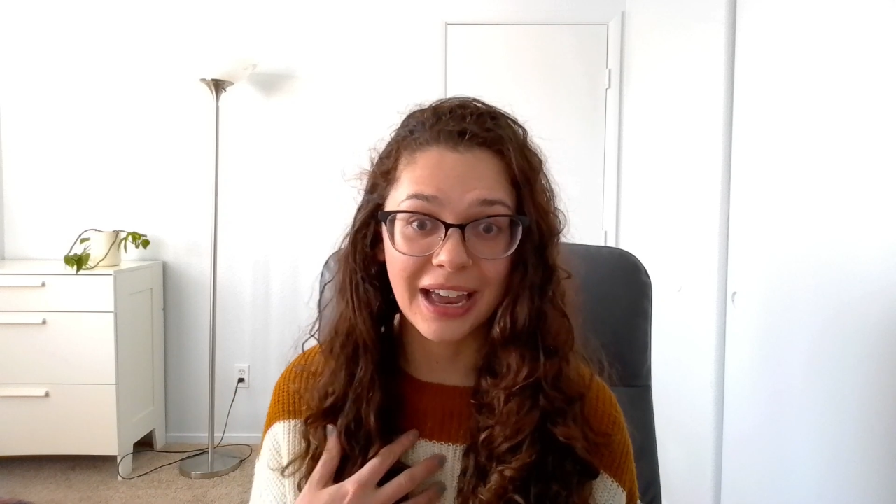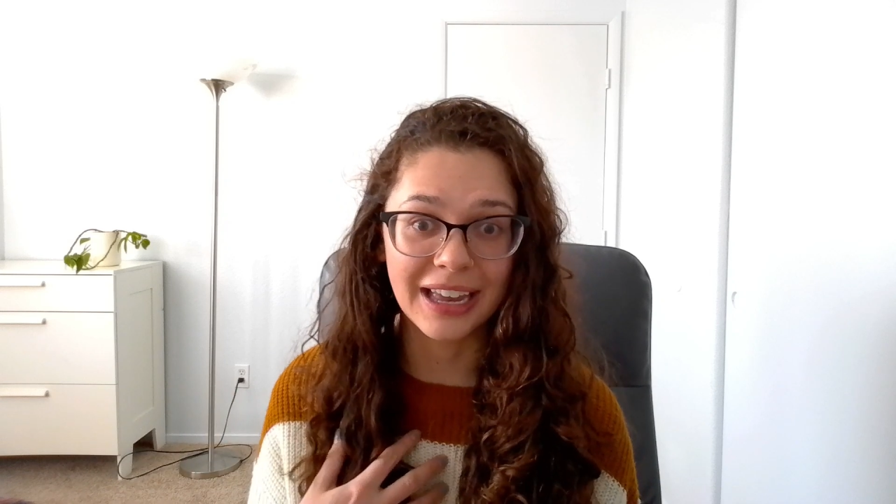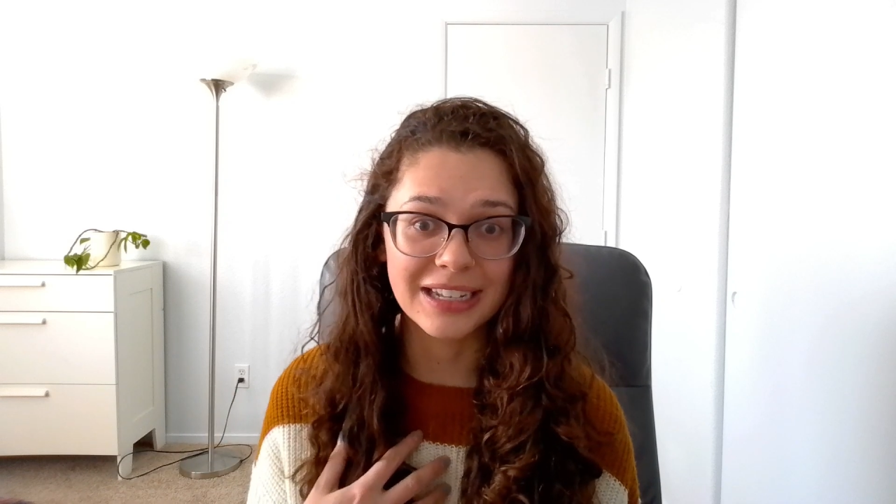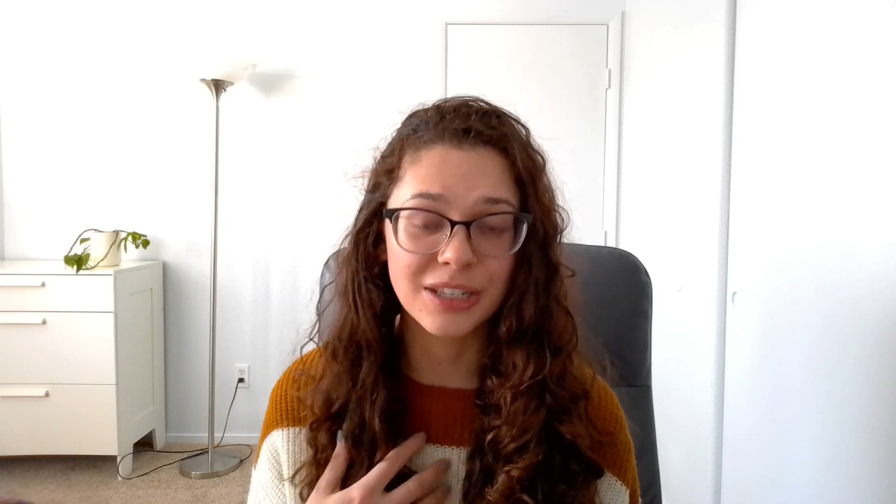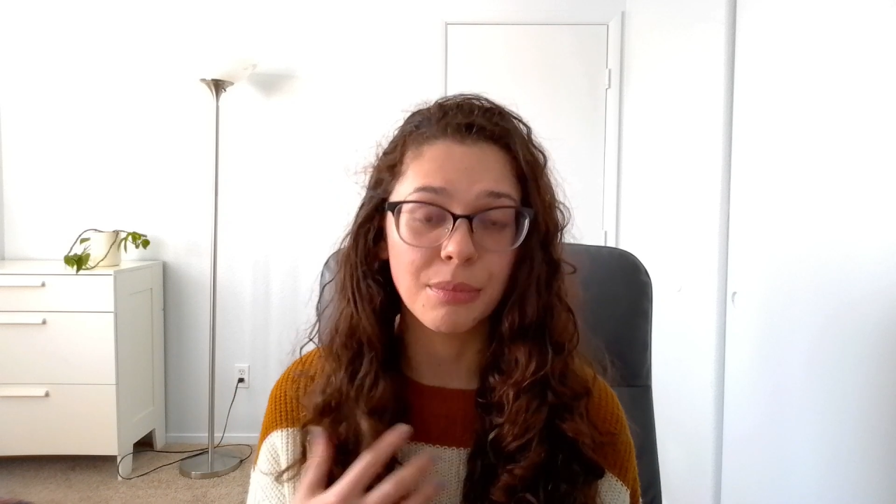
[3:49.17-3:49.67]

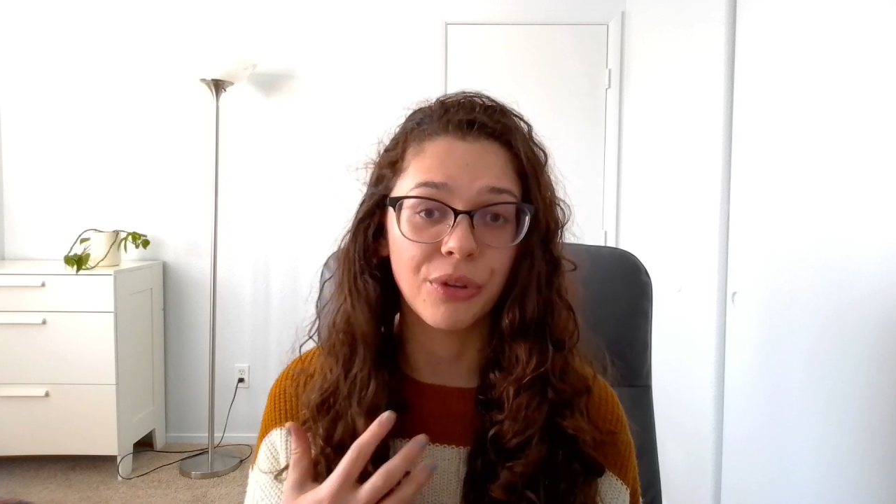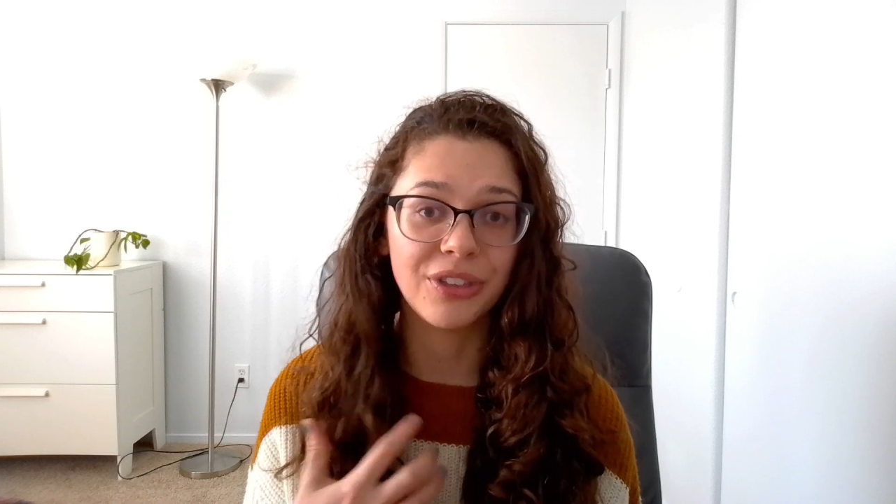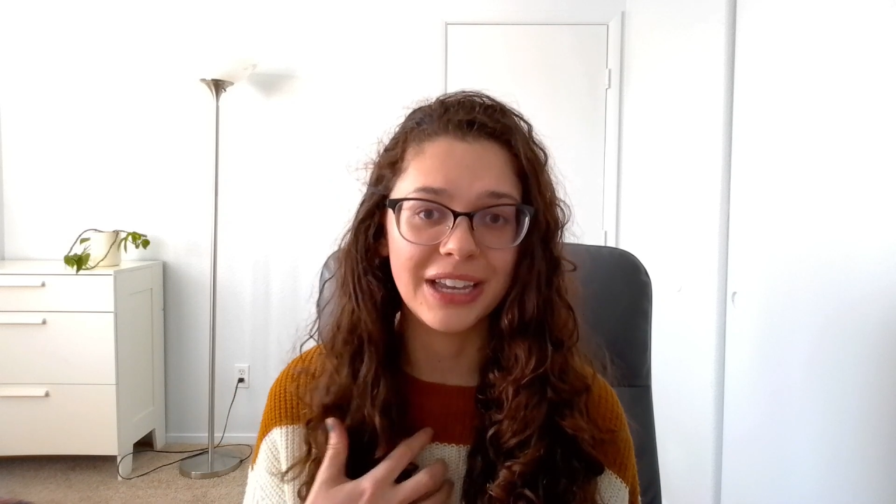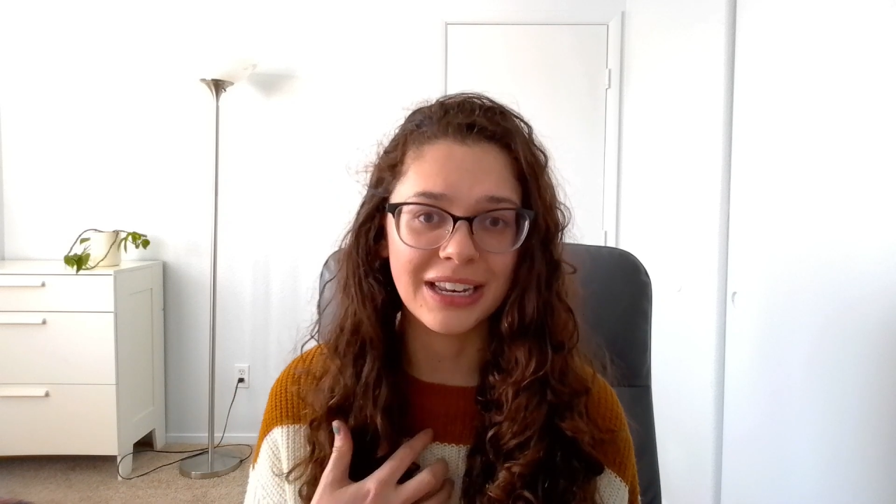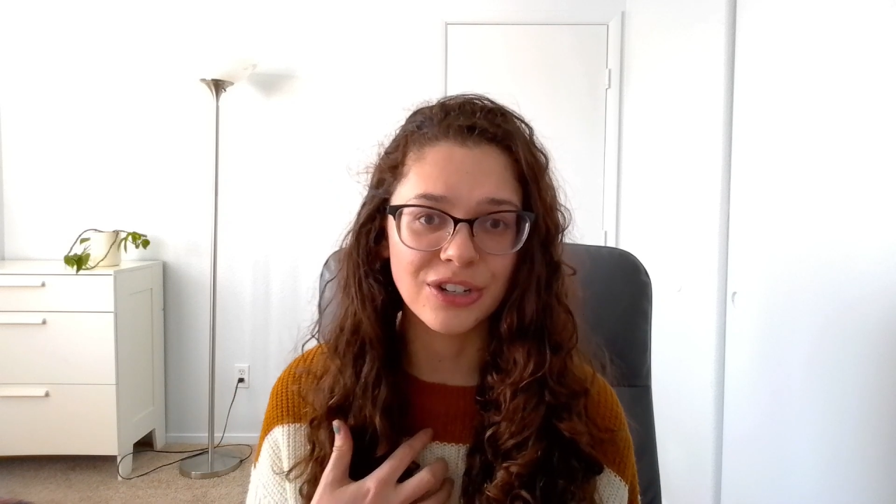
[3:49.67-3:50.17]
as both
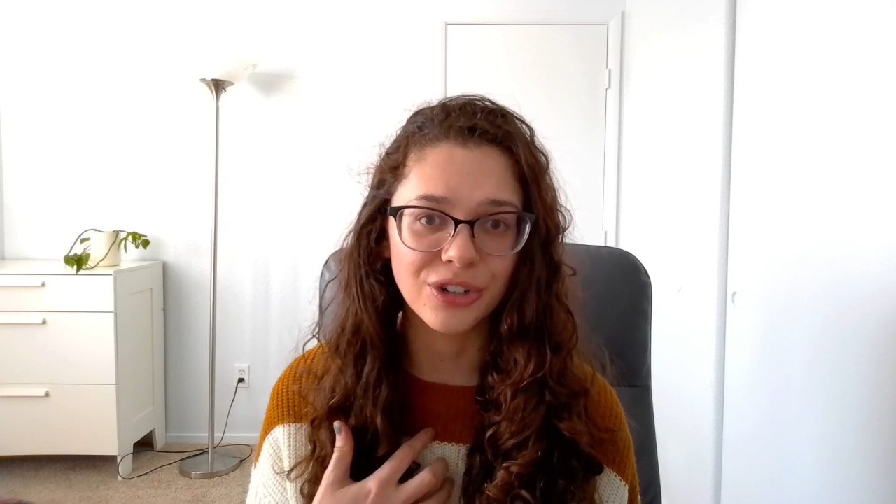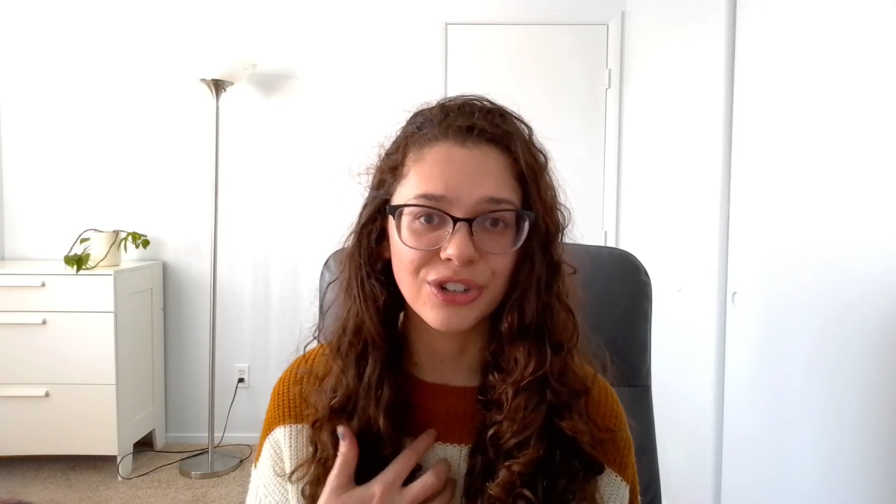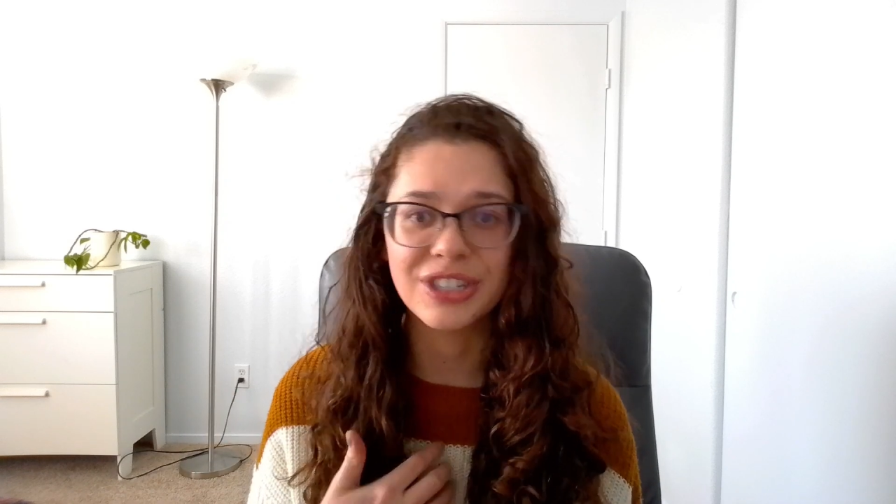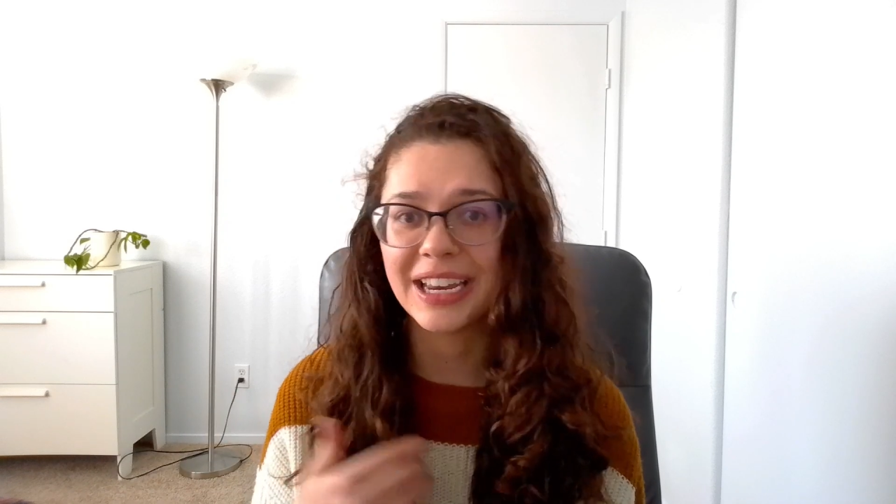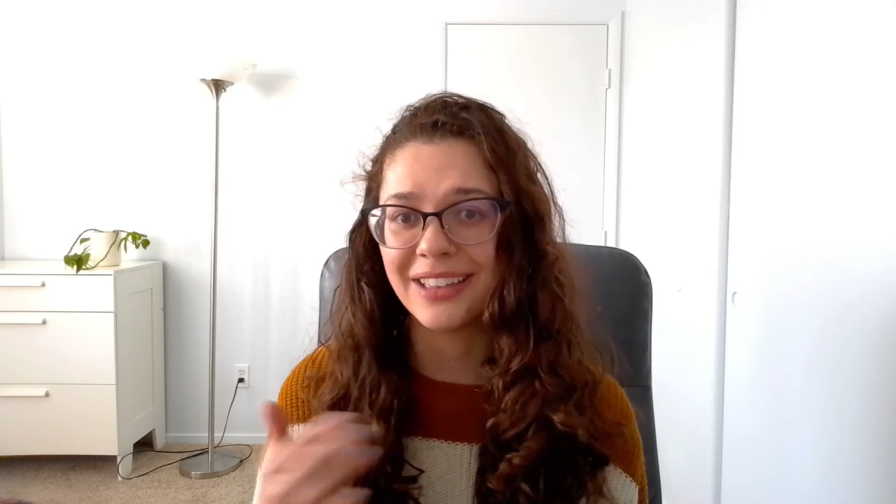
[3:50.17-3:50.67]
the
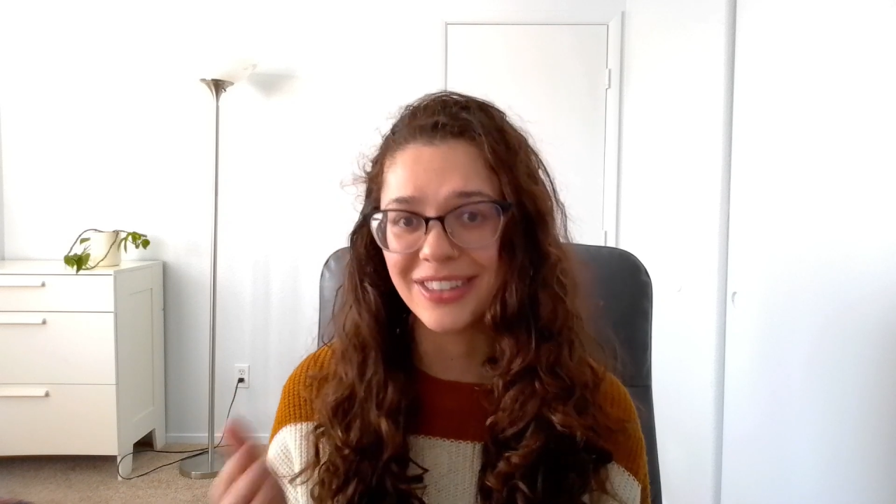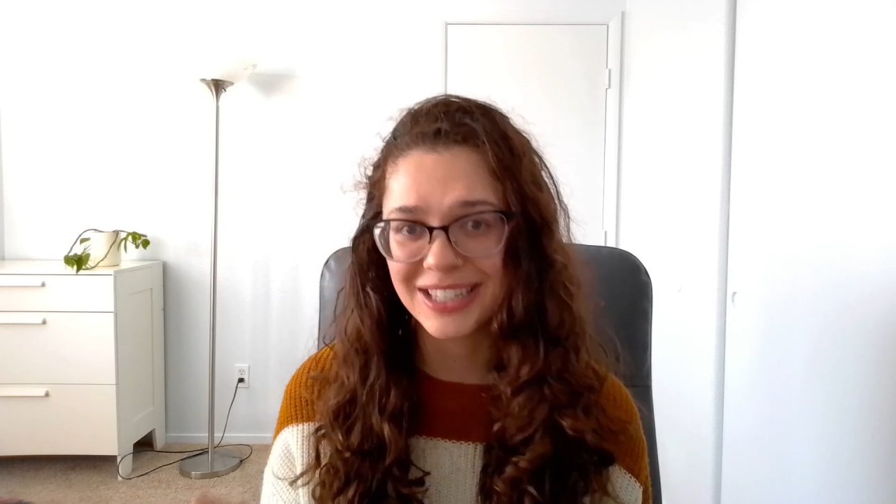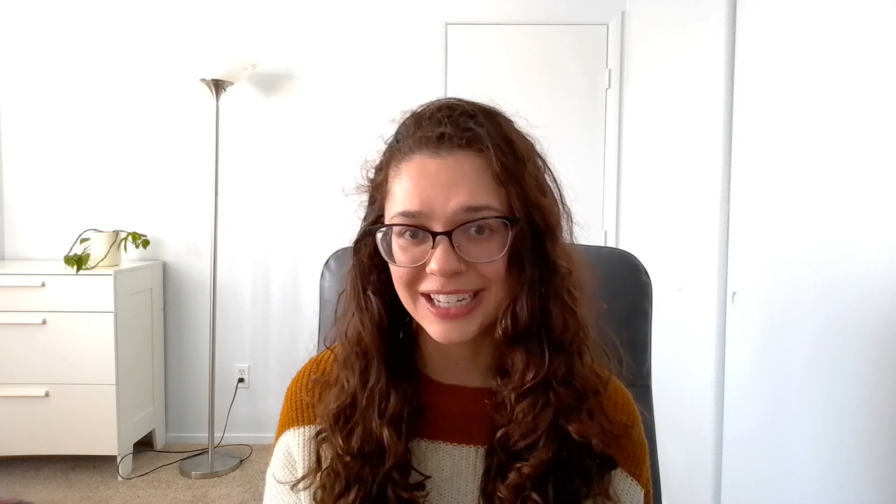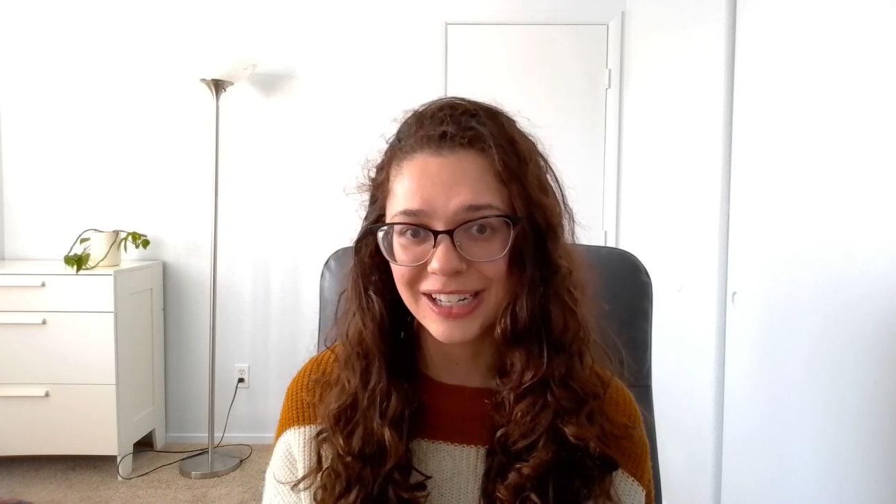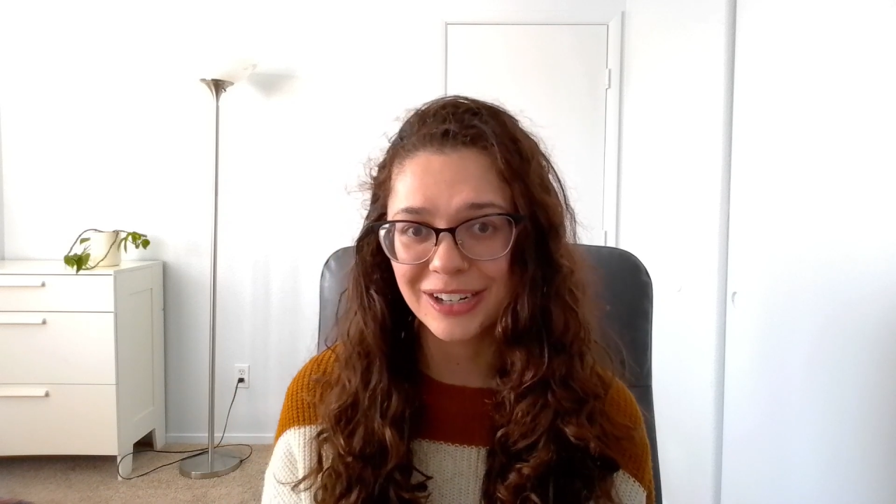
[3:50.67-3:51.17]
interns and the
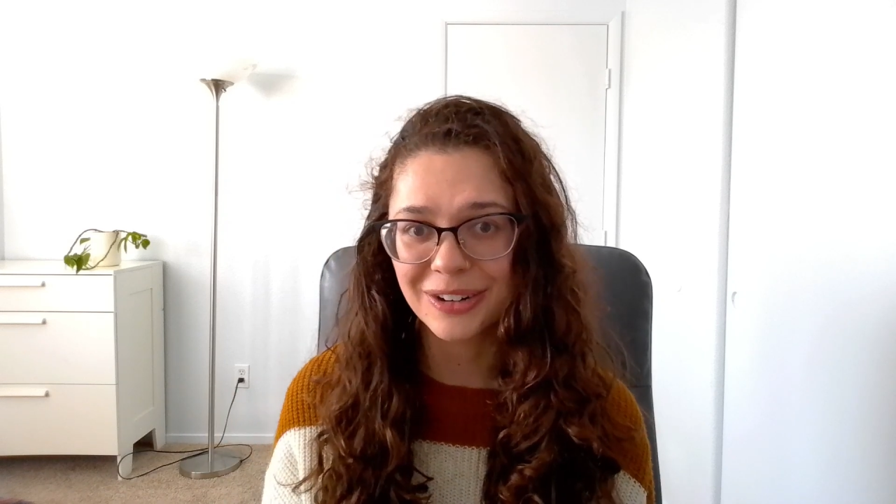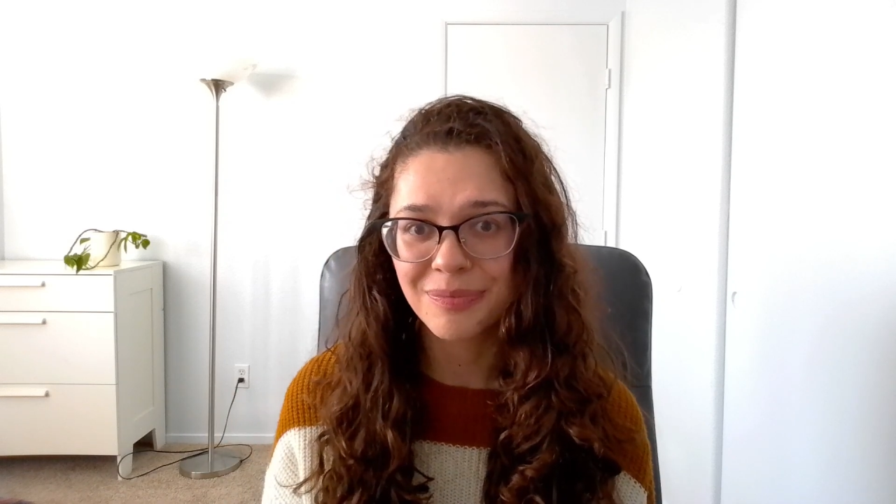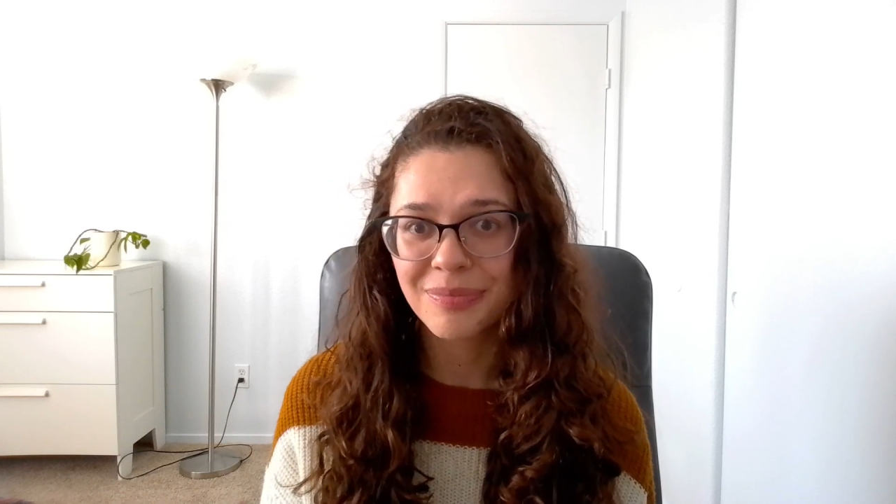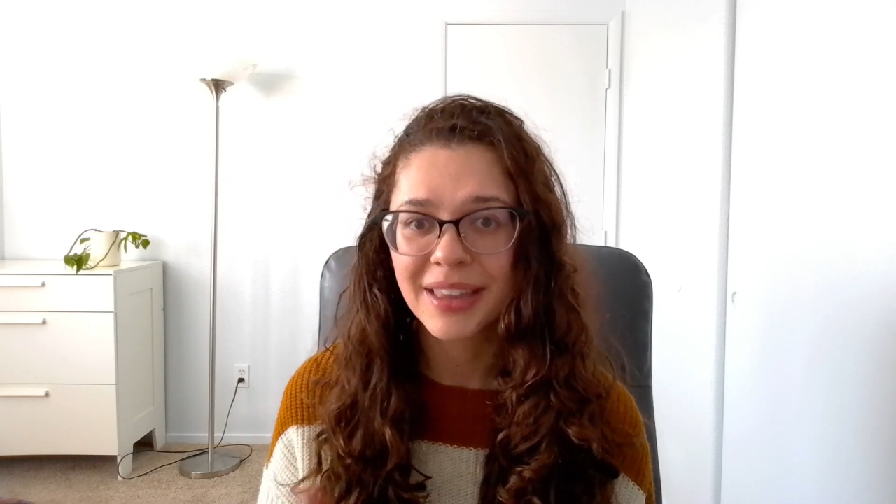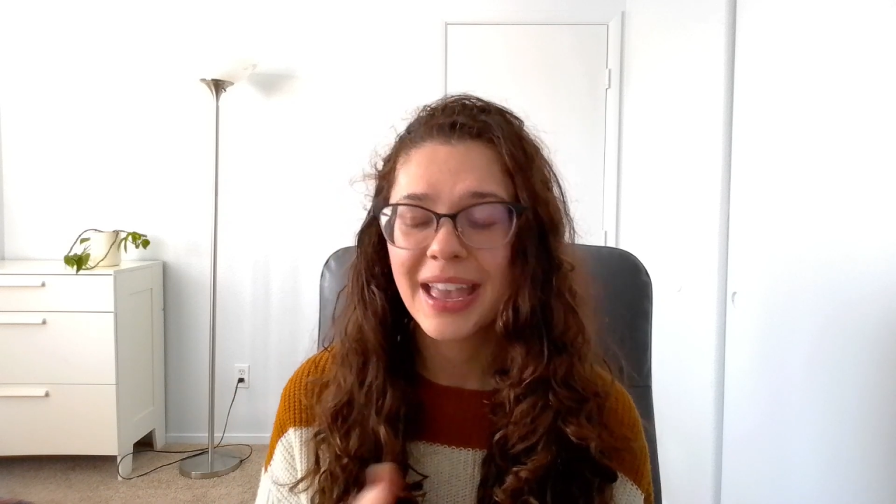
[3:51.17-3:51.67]
senior.